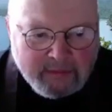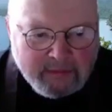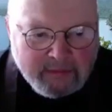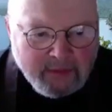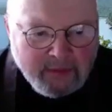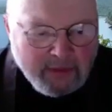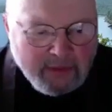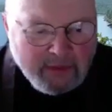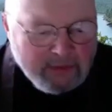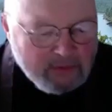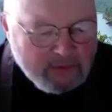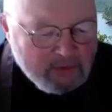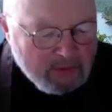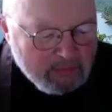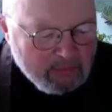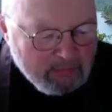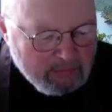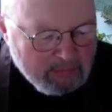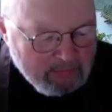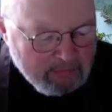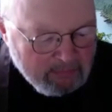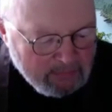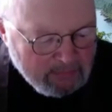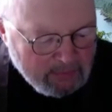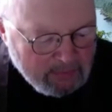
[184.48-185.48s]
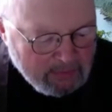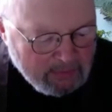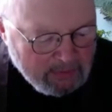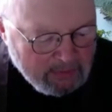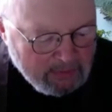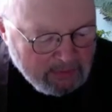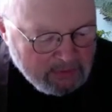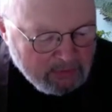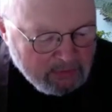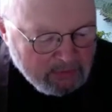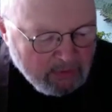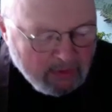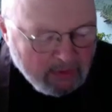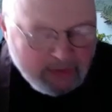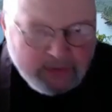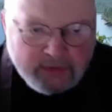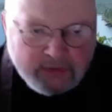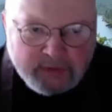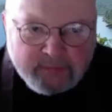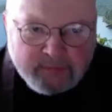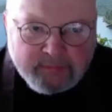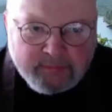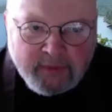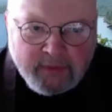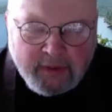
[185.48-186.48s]
gotten some
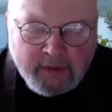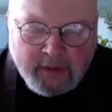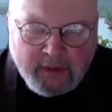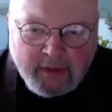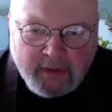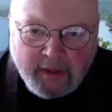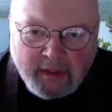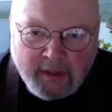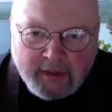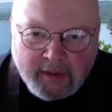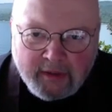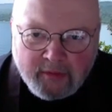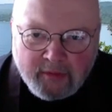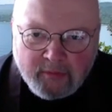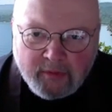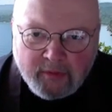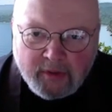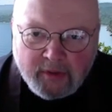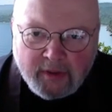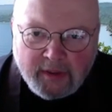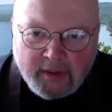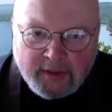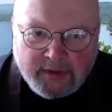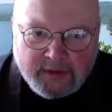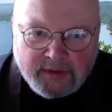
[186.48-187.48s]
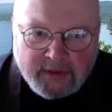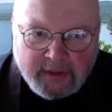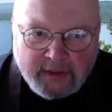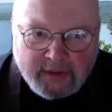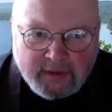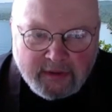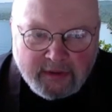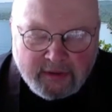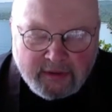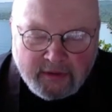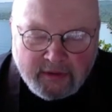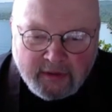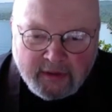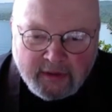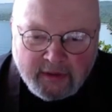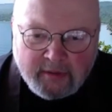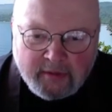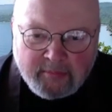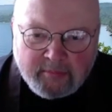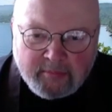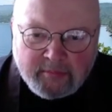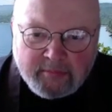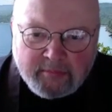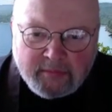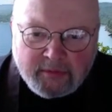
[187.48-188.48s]
instruction. I didn't realize it at the
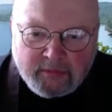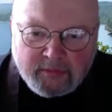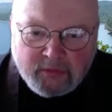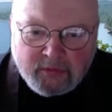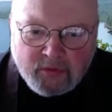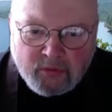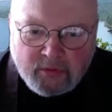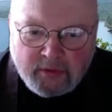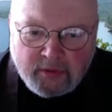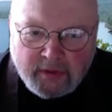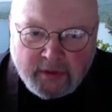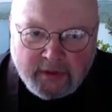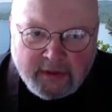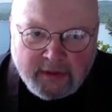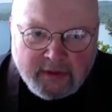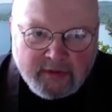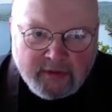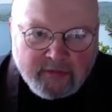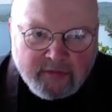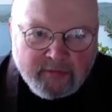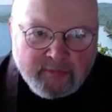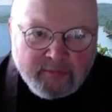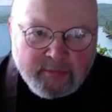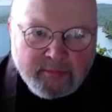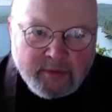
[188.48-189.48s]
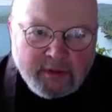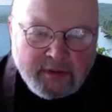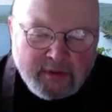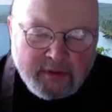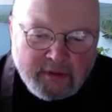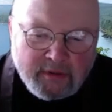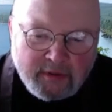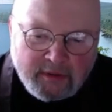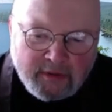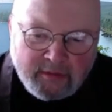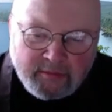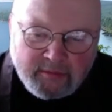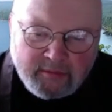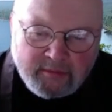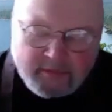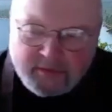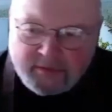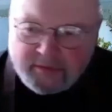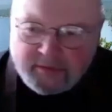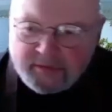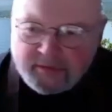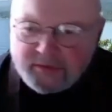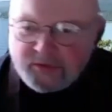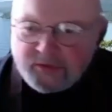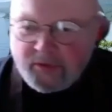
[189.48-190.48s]
time. I was too naive, but it
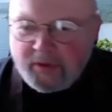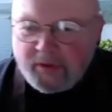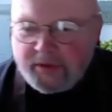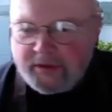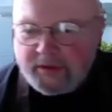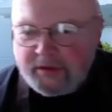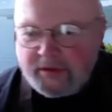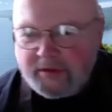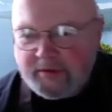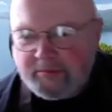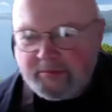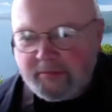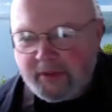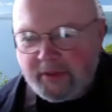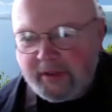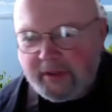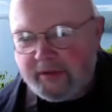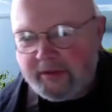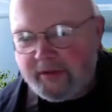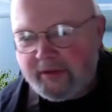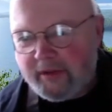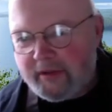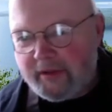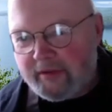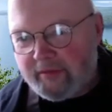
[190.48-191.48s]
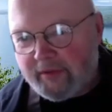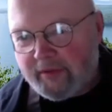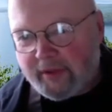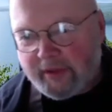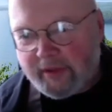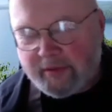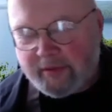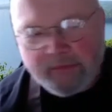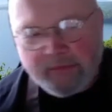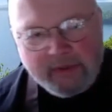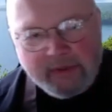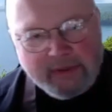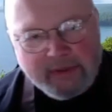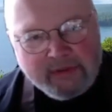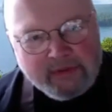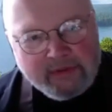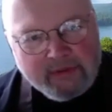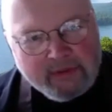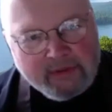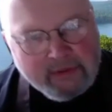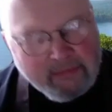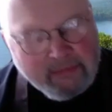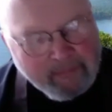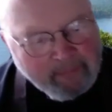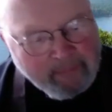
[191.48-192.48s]
was instruction by a Theravadan
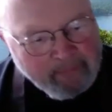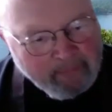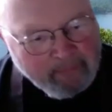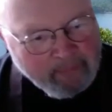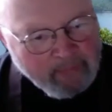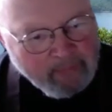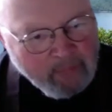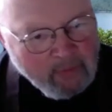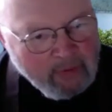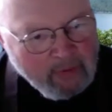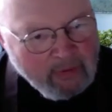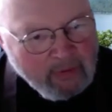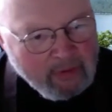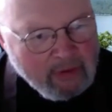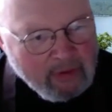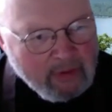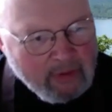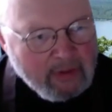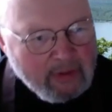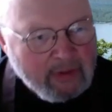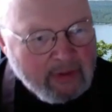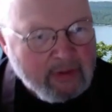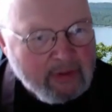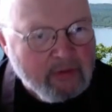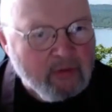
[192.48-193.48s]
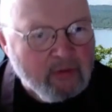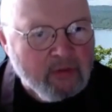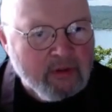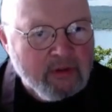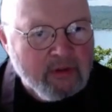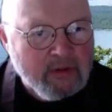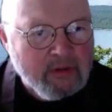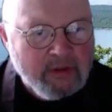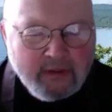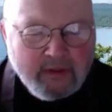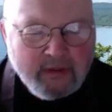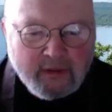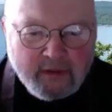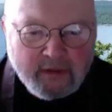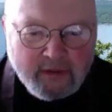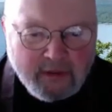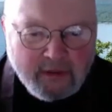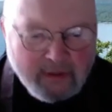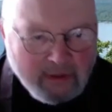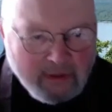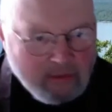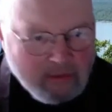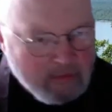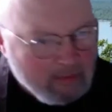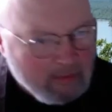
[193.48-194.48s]
master. Only later
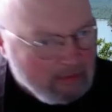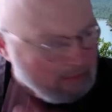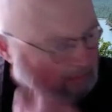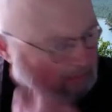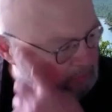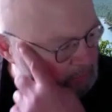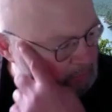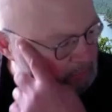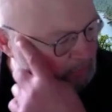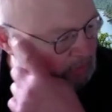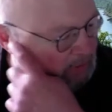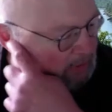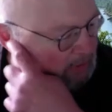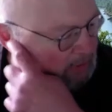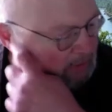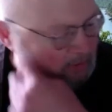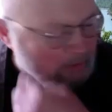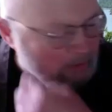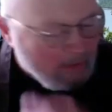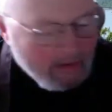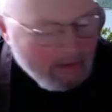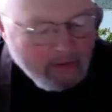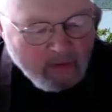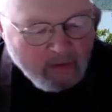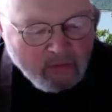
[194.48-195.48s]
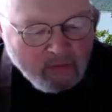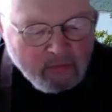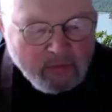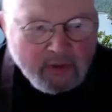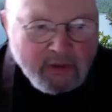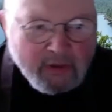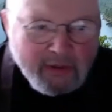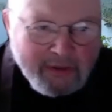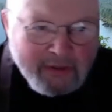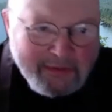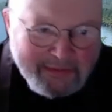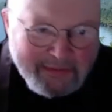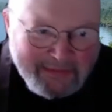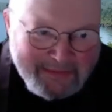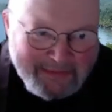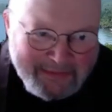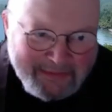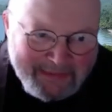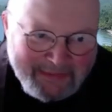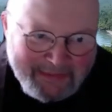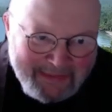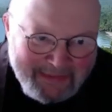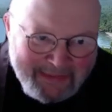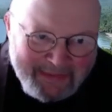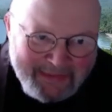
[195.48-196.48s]
did I put that together and
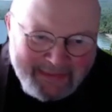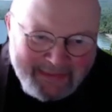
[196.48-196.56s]
realize